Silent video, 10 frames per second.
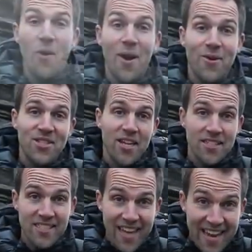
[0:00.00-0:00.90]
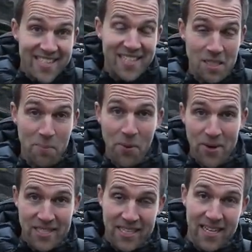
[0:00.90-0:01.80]
Well, sunset is
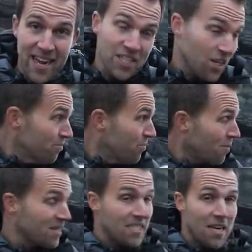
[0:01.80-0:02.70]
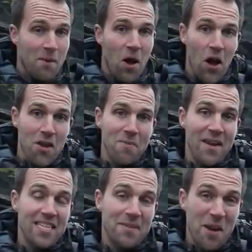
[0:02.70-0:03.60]
disappointing, as you can probably see behind me.
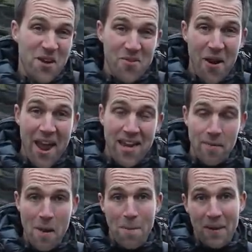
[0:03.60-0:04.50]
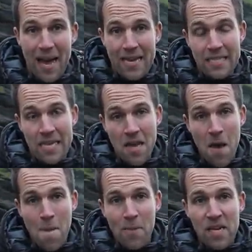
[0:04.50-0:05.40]
It's a bit grey and a bit bland.
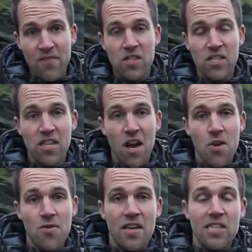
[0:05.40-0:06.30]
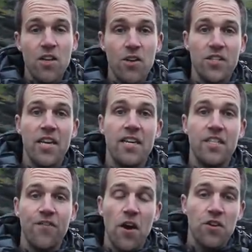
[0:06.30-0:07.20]
But even so, there's lots here
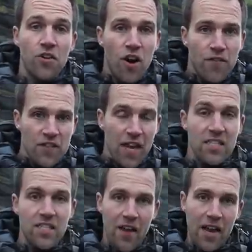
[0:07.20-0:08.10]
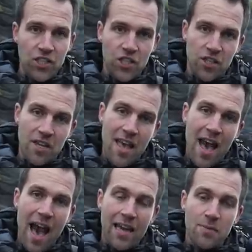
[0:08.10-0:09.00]
to photograph, tons of action,
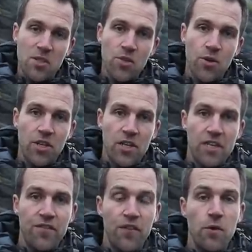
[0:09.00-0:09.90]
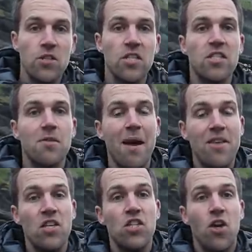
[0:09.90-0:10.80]
and I'm still going to need filters to
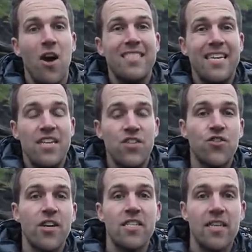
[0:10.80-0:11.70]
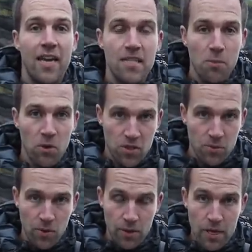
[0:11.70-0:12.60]
make this shot as interesting as
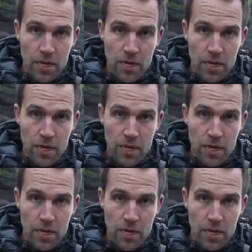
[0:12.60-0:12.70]
possible.